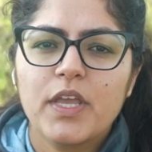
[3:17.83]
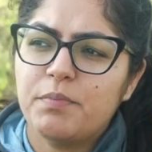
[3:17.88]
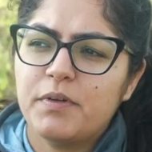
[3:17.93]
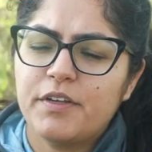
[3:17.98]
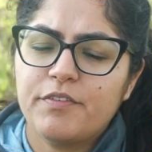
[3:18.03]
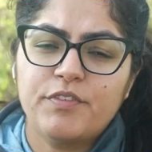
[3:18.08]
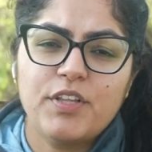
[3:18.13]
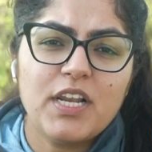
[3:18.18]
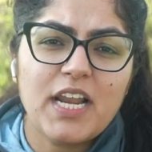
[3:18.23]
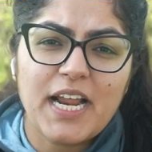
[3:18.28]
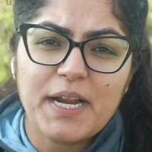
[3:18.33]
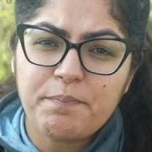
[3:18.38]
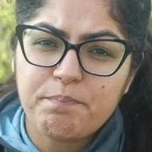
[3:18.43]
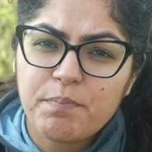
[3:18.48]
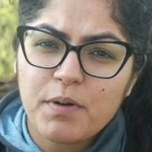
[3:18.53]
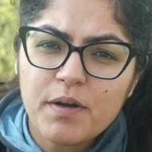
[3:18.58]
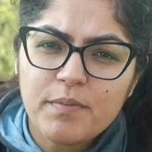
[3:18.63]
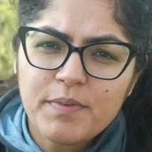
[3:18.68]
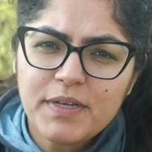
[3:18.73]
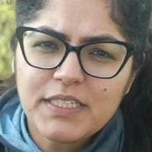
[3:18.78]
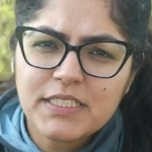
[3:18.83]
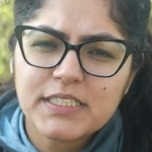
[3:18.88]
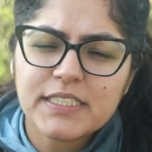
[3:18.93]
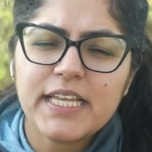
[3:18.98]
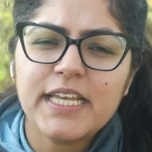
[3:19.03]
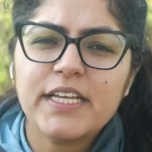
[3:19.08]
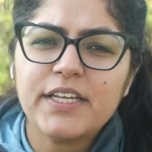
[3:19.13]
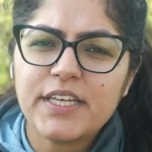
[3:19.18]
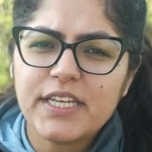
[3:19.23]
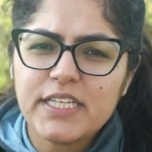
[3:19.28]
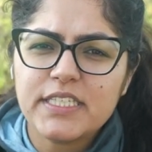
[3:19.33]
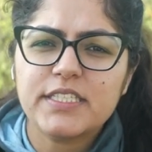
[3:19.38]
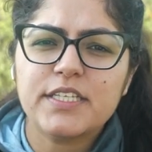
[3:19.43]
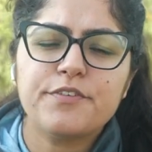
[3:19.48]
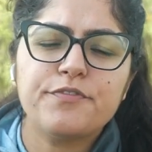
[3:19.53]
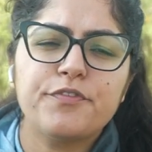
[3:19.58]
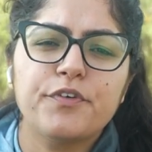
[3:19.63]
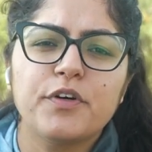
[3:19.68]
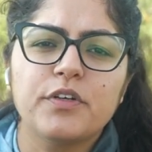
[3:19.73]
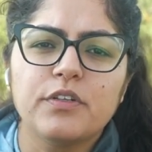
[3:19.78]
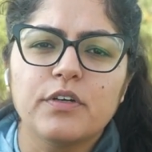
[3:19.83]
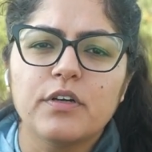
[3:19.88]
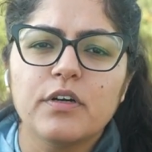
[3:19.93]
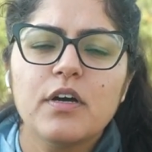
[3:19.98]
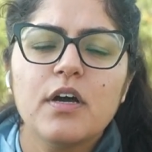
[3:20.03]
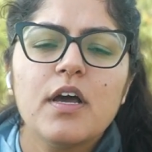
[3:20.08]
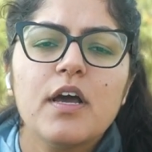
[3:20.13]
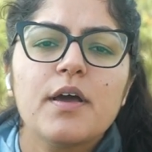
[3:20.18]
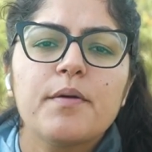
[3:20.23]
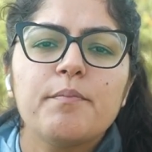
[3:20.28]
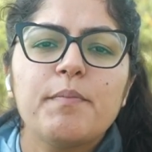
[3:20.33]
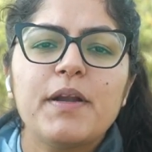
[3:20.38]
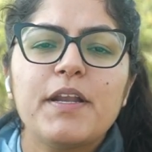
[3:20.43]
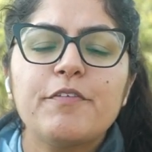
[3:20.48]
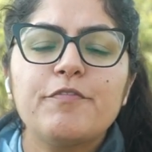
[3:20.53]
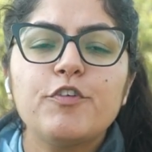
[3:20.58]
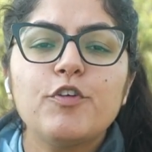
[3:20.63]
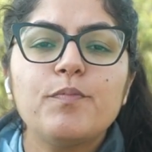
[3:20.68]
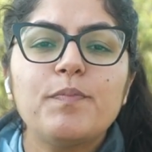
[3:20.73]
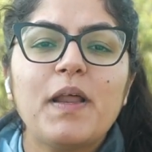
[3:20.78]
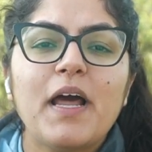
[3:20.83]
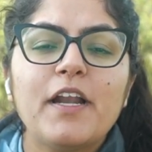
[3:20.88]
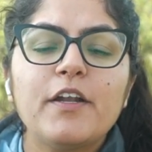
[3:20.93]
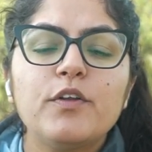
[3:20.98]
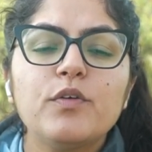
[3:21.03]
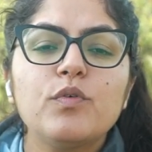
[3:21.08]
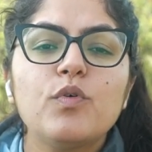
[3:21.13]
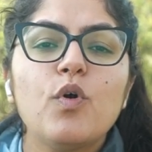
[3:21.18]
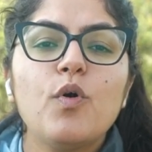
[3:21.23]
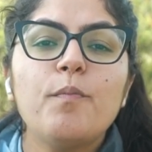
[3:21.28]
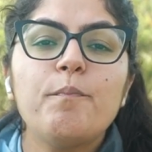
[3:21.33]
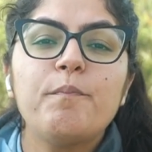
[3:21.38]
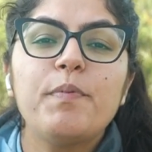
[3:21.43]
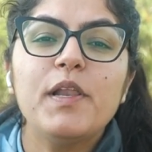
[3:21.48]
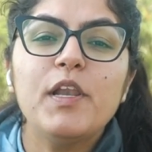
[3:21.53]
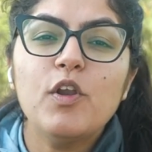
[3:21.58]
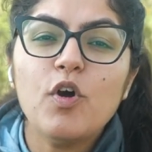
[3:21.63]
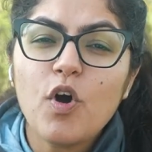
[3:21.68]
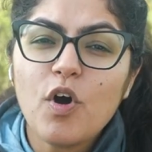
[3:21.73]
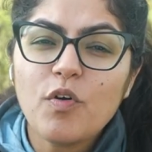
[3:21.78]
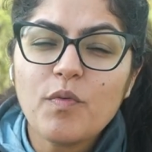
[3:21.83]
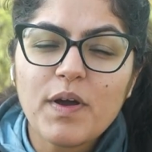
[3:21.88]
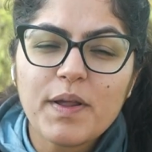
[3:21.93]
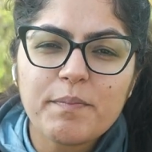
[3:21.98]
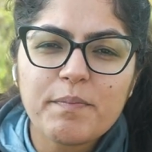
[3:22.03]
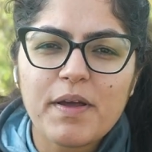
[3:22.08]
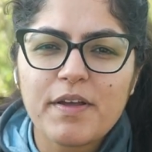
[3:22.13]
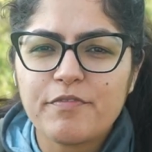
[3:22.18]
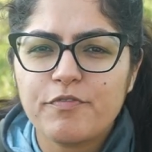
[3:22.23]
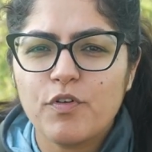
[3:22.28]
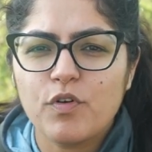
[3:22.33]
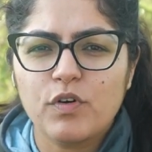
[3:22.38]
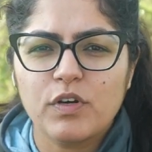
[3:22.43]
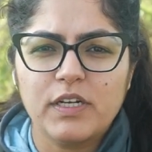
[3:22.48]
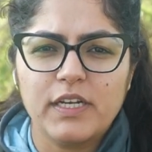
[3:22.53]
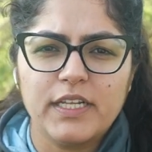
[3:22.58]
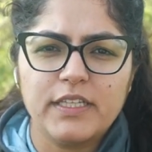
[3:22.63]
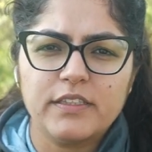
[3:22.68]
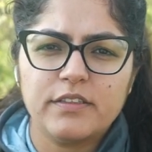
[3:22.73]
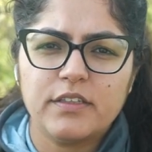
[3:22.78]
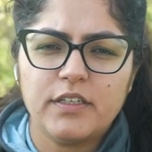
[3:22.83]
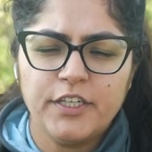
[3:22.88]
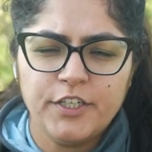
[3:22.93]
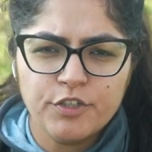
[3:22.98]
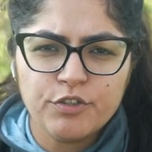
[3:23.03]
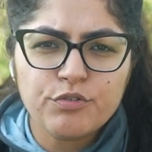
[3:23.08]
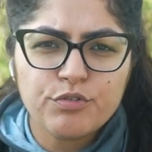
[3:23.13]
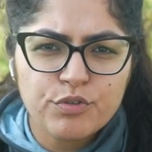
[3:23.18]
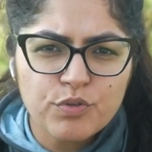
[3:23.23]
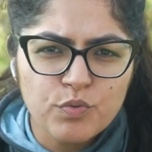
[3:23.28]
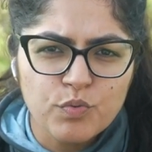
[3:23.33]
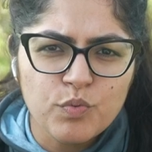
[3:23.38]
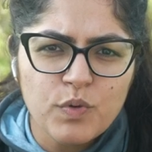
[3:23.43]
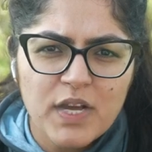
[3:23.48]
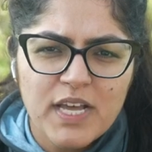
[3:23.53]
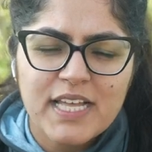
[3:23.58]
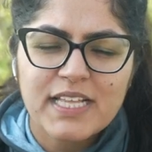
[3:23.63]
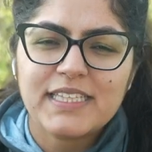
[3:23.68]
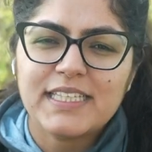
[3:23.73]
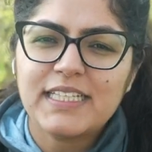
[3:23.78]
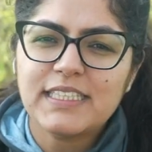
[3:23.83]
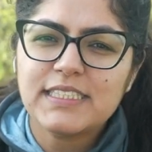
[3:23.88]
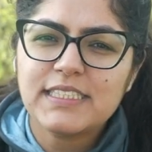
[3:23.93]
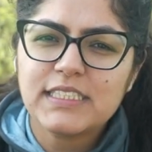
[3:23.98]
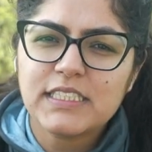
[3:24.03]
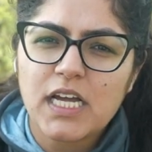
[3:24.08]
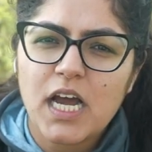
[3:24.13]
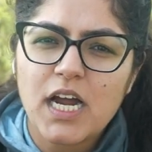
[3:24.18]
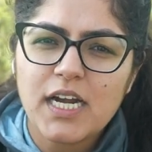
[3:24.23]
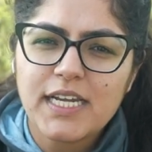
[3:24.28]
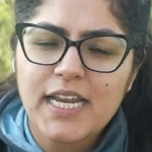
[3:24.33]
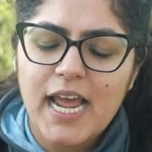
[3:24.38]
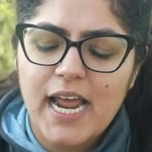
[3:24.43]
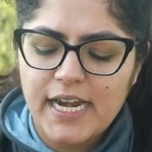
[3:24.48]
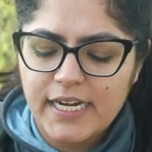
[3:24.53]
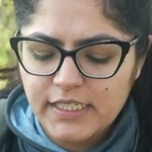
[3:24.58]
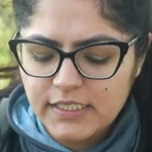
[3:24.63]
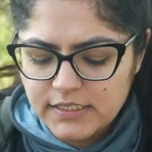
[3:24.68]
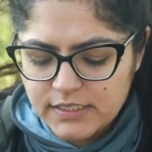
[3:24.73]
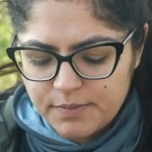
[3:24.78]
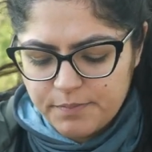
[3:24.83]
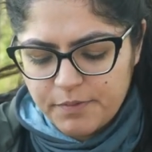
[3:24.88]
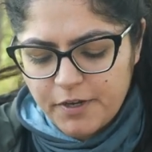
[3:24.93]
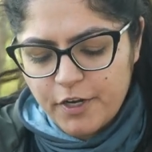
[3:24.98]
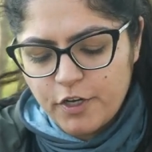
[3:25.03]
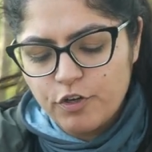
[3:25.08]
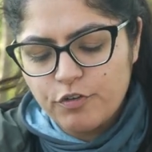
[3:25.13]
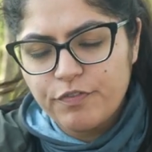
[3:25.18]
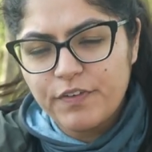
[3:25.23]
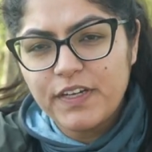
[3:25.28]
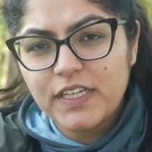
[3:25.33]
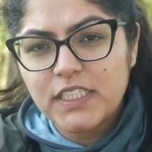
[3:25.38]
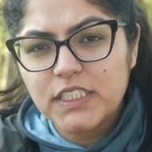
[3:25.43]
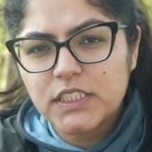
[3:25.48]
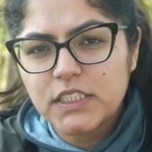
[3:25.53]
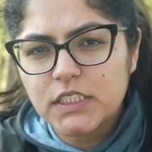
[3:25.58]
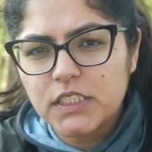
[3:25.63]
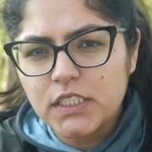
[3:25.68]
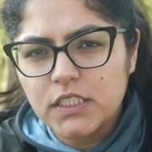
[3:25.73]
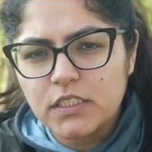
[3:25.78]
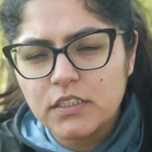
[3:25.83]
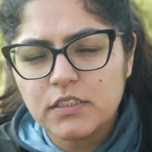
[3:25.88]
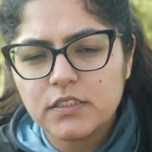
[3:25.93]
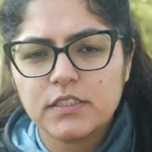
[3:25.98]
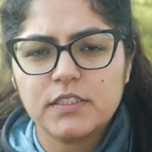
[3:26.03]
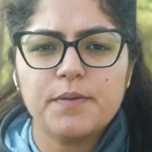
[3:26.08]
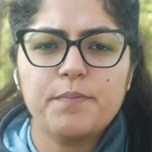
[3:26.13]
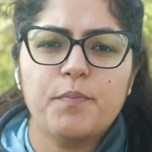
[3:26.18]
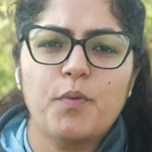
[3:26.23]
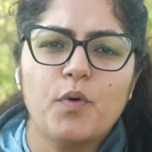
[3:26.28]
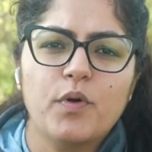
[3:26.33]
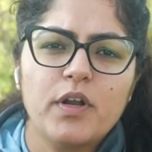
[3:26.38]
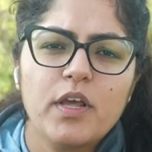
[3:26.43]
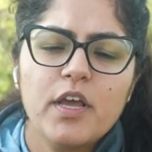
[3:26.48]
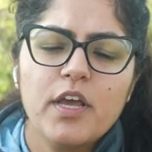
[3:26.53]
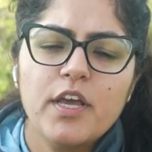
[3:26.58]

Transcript: If the light permits, increase it further. But if you plan to go below 1 by focal length into 2, then start adding some kind of an external support.